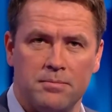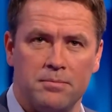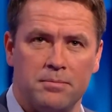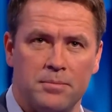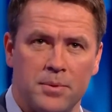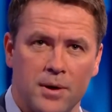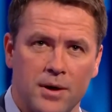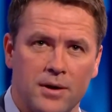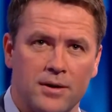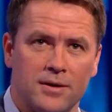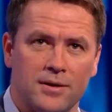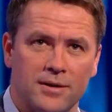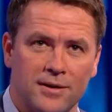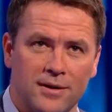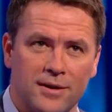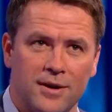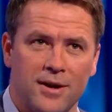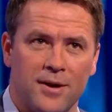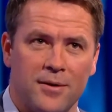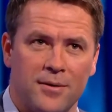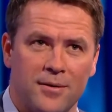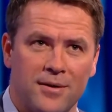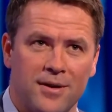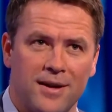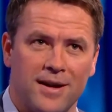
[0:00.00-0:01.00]
But, you
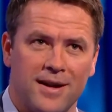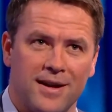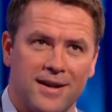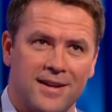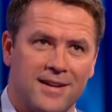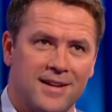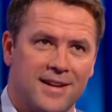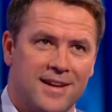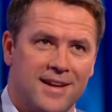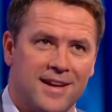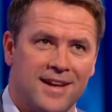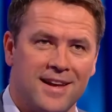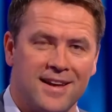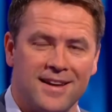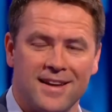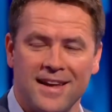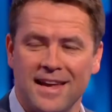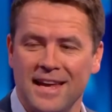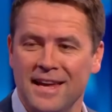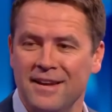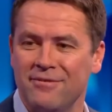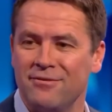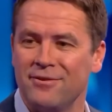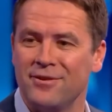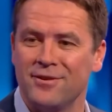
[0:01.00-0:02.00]
know,
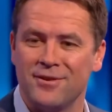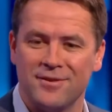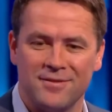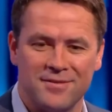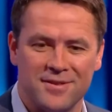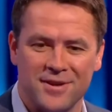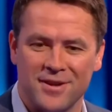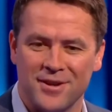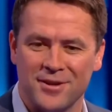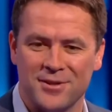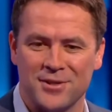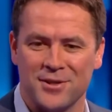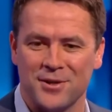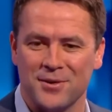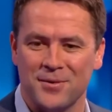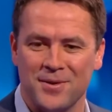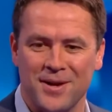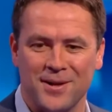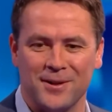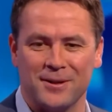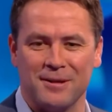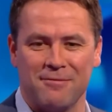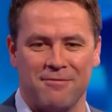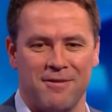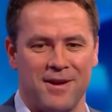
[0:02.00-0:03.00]
even a
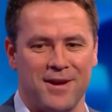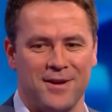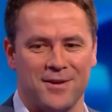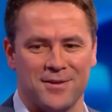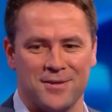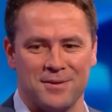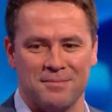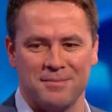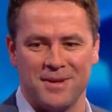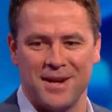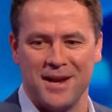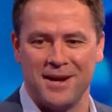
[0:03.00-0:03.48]
2-0 defeat or something,